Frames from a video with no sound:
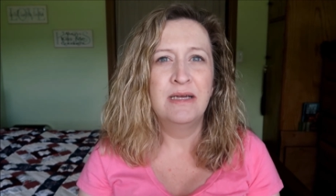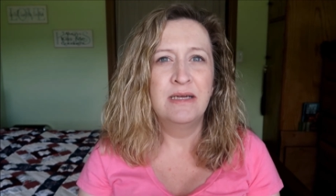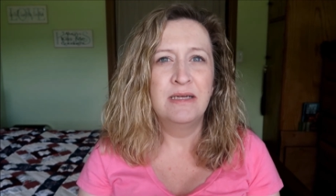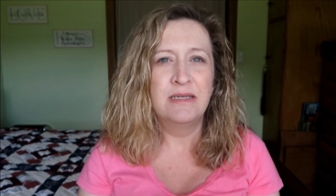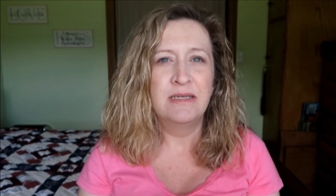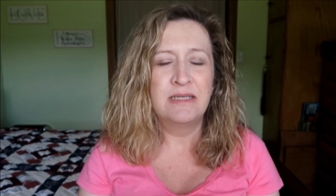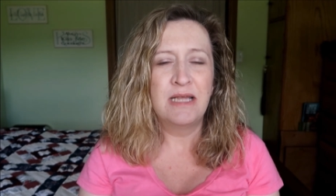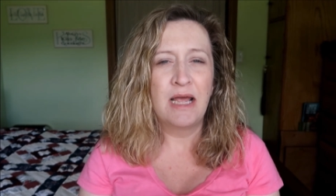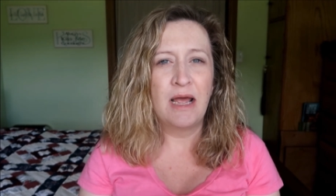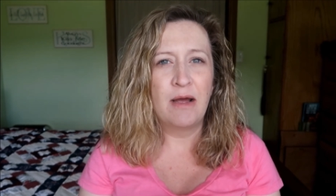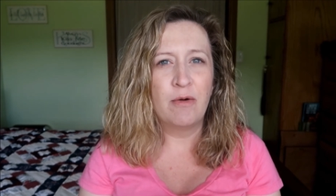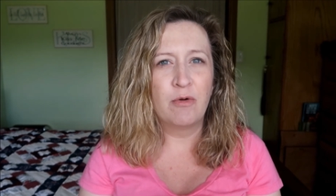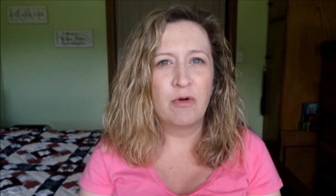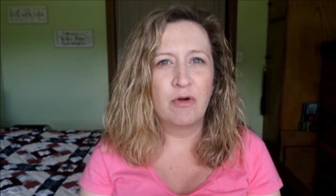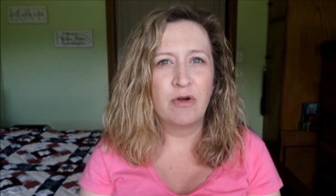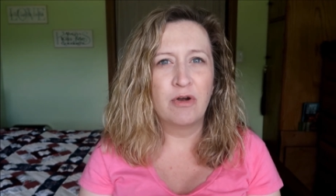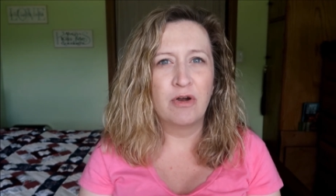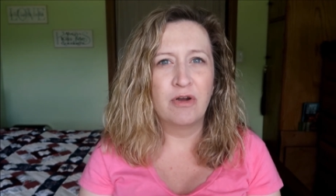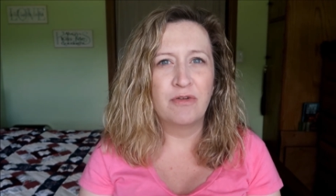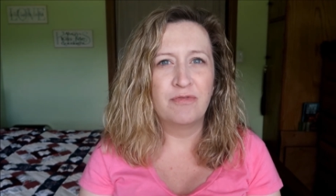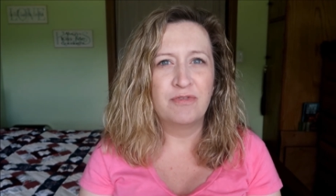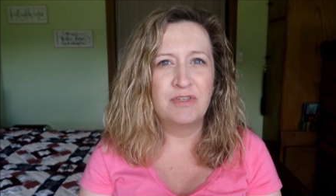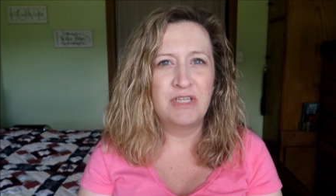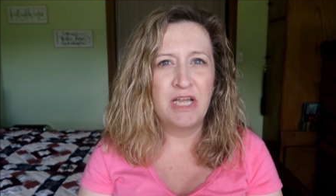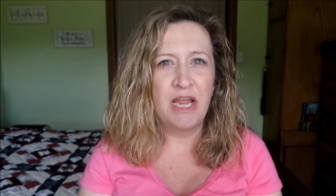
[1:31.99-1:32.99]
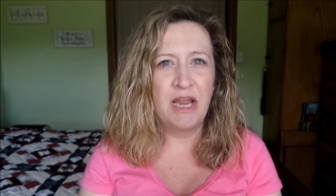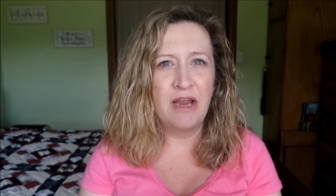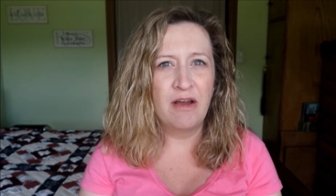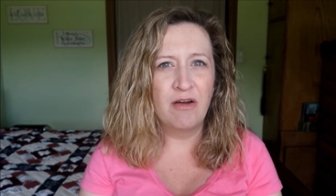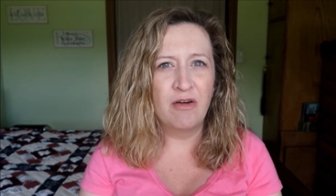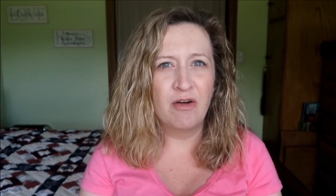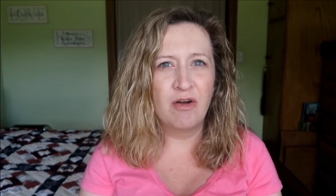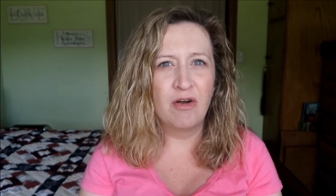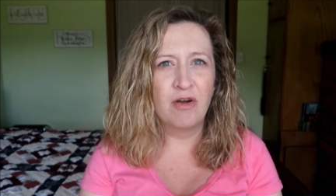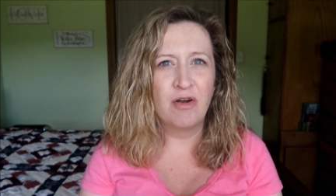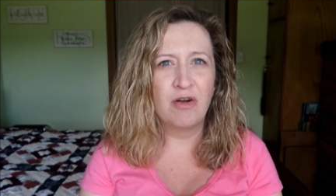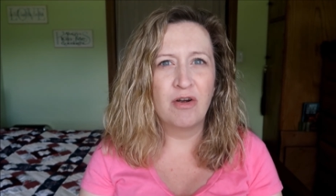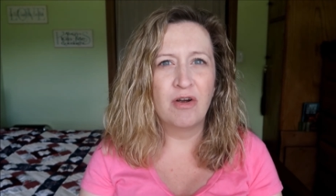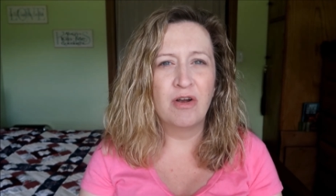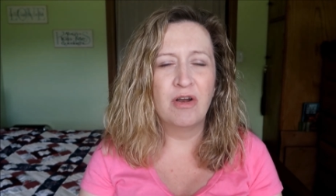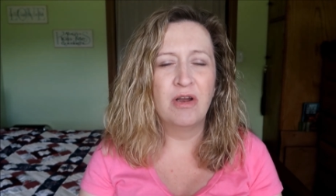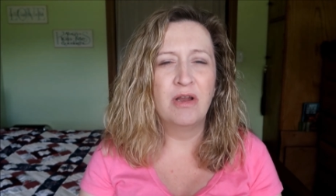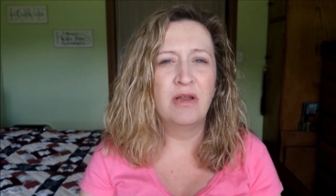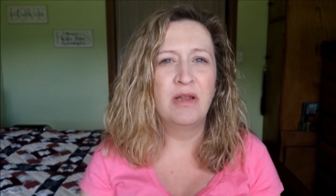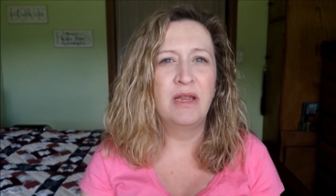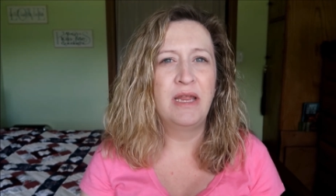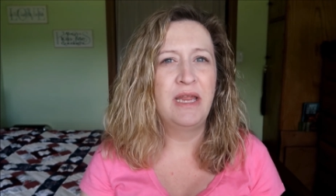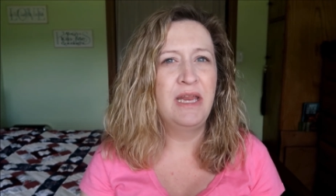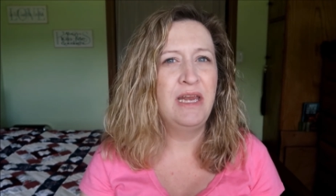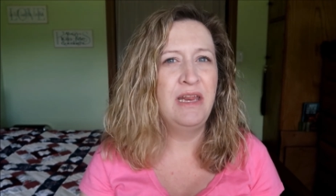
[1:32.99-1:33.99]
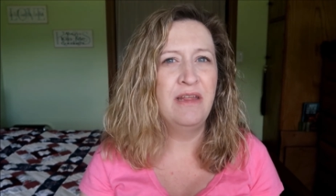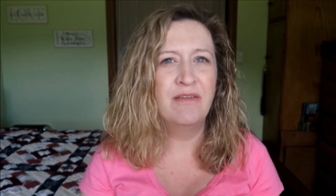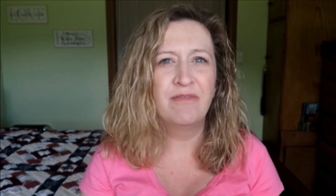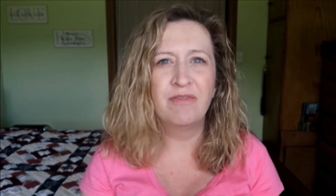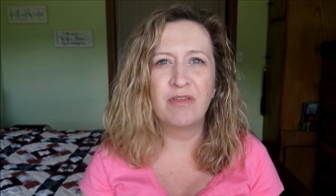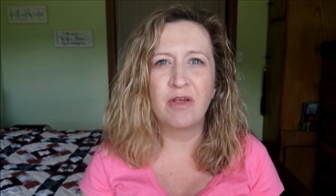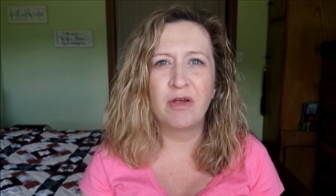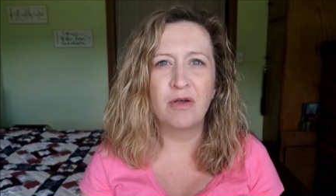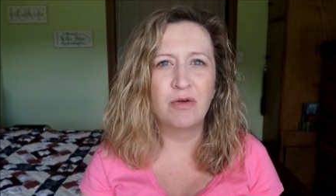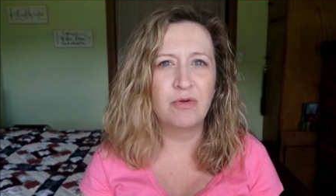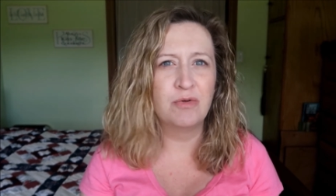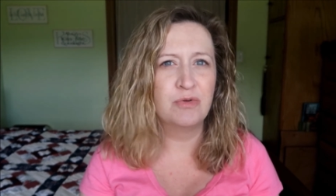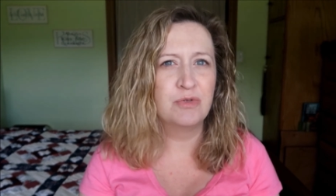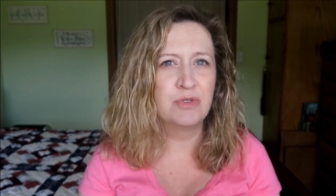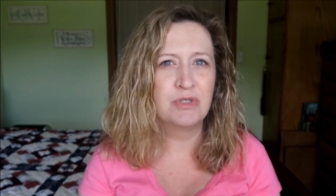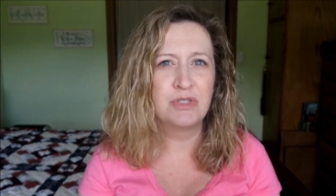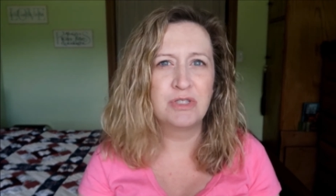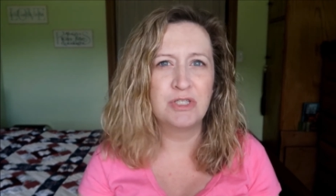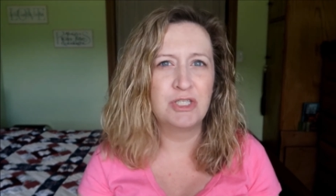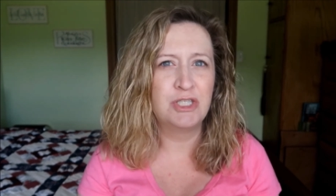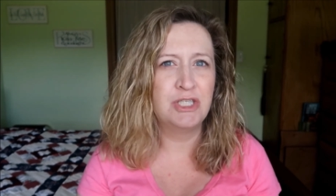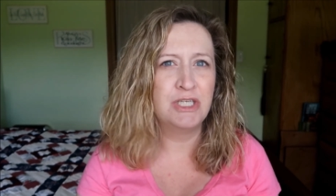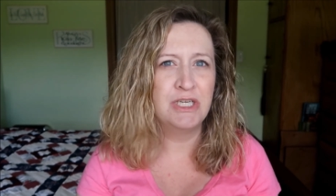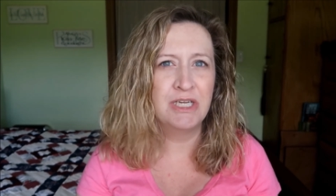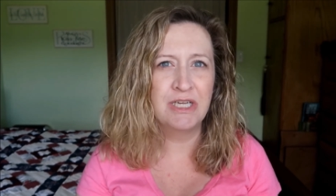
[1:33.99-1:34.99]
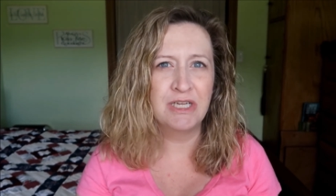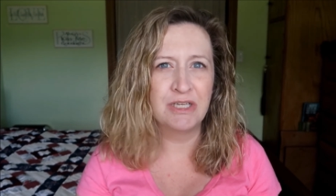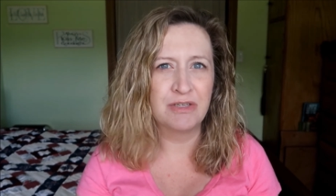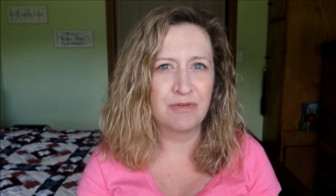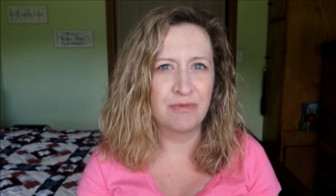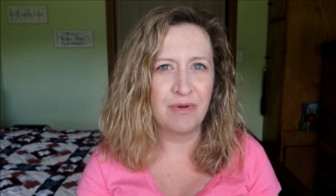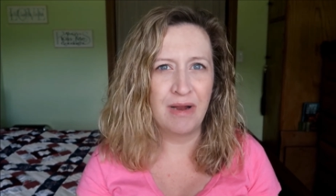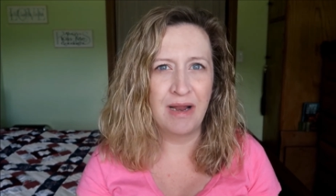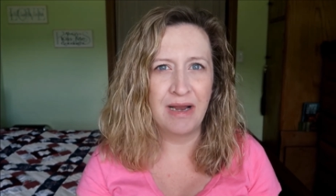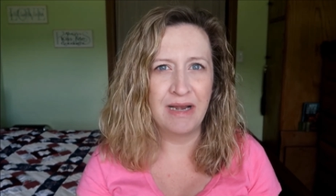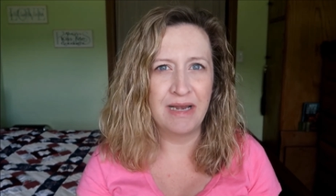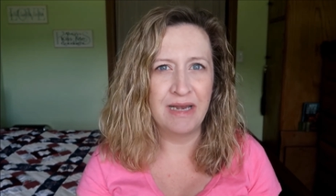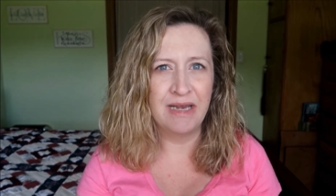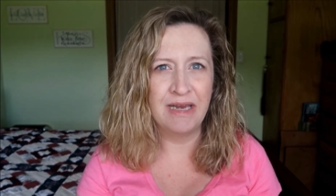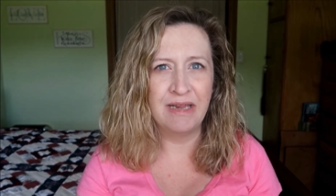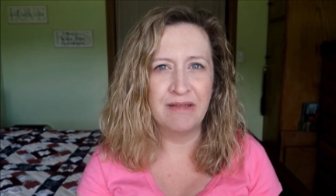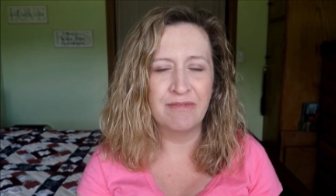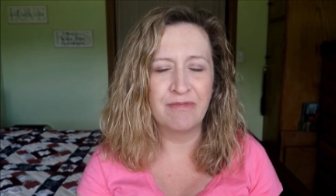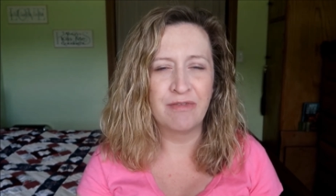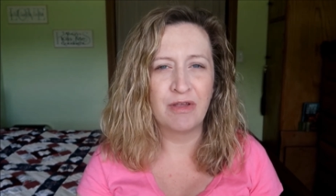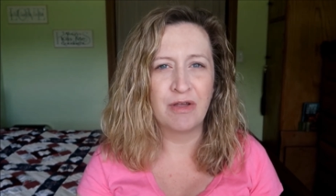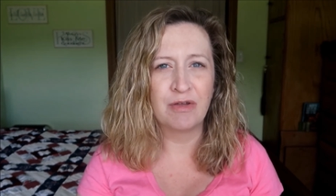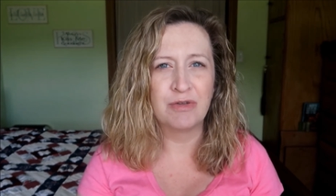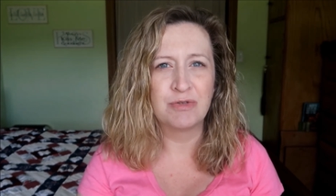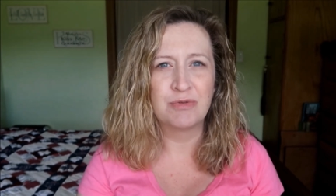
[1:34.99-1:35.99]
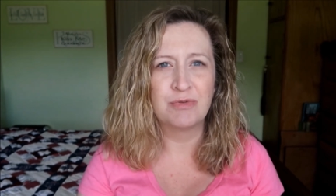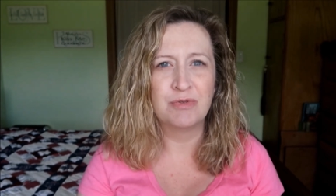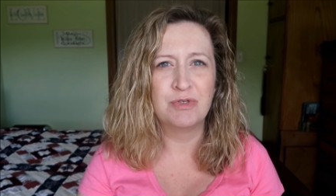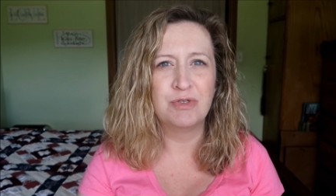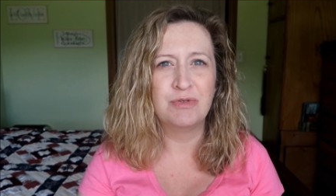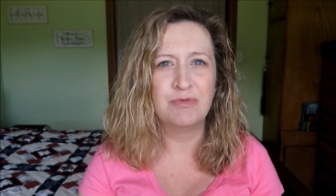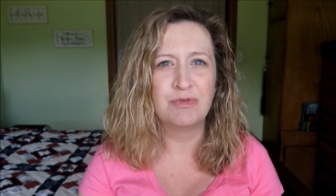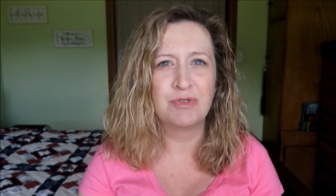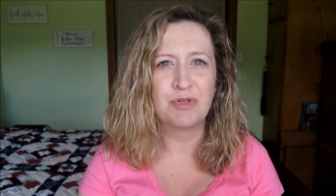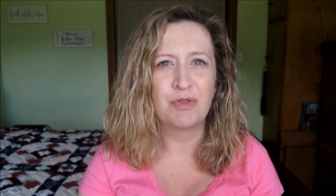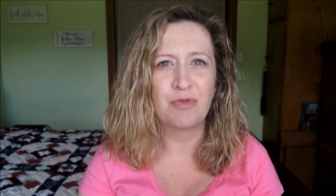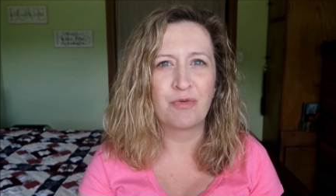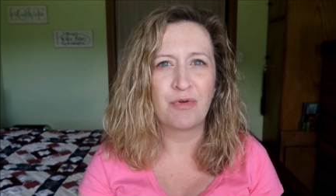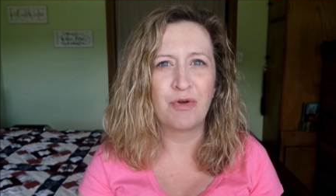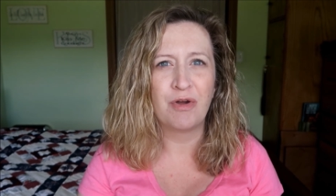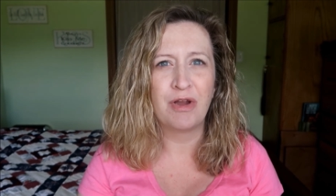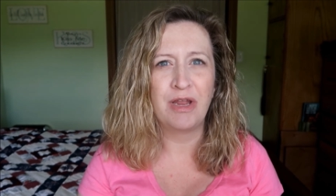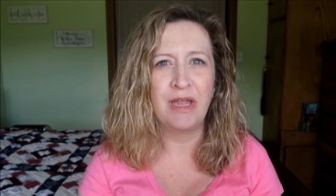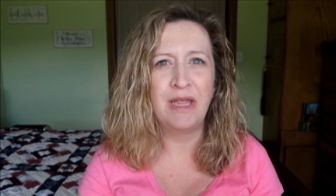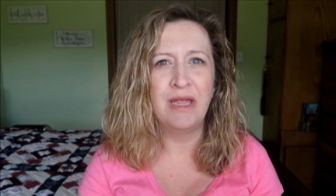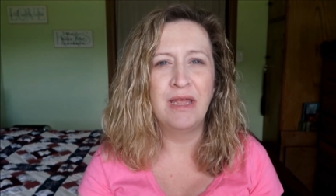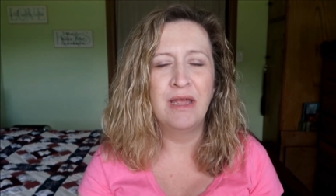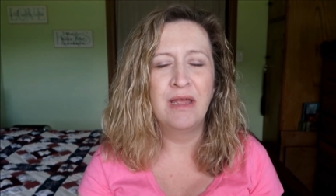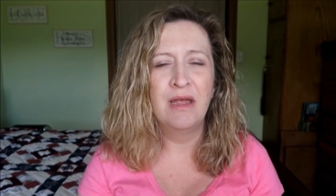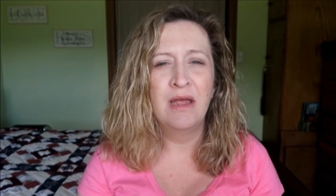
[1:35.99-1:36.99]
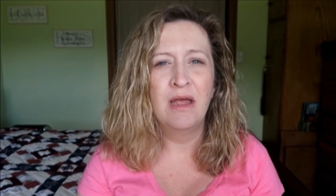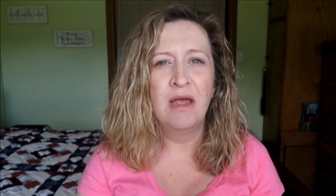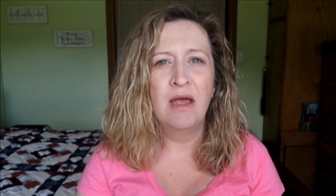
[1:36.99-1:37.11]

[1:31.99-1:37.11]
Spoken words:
Tower of Terror, any of those, she didn't get to ride any of those when she was 3.